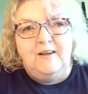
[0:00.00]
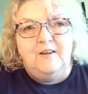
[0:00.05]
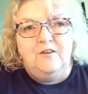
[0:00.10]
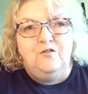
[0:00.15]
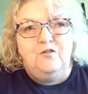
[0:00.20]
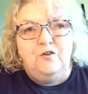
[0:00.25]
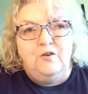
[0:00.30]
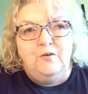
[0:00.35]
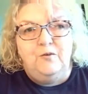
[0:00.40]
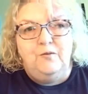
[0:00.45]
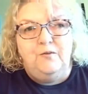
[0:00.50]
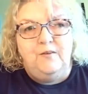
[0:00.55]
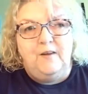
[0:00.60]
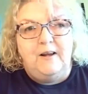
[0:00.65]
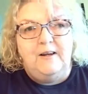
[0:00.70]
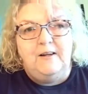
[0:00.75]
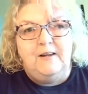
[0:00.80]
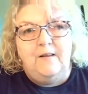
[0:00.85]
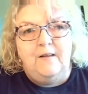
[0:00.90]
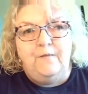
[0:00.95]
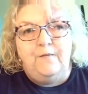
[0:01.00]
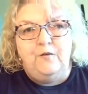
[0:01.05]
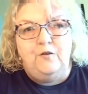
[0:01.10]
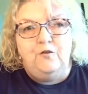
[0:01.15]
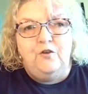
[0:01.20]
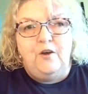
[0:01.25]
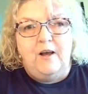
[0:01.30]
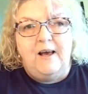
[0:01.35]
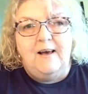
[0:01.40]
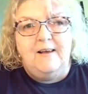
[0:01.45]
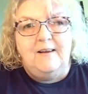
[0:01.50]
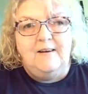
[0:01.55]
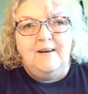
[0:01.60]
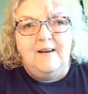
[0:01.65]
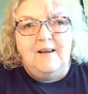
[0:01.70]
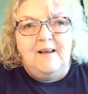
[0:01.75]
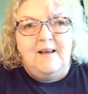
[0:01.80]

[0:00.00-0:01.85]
issues in another chat